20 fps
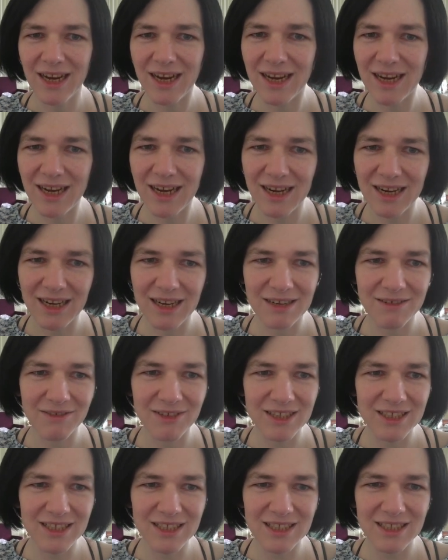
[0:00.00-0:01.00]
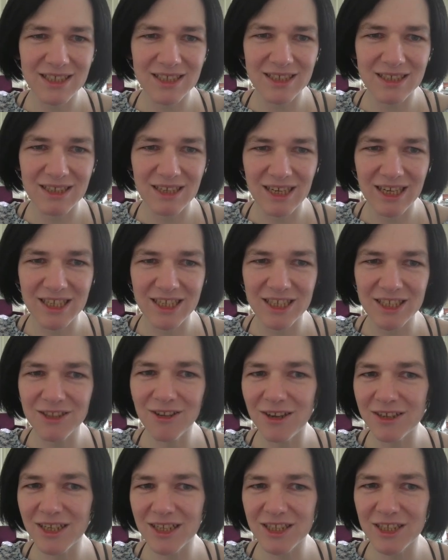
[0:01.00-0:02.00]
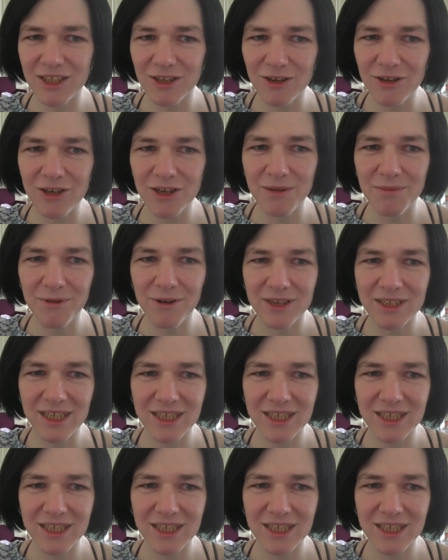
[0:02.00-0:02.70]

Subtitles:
and it is not executable,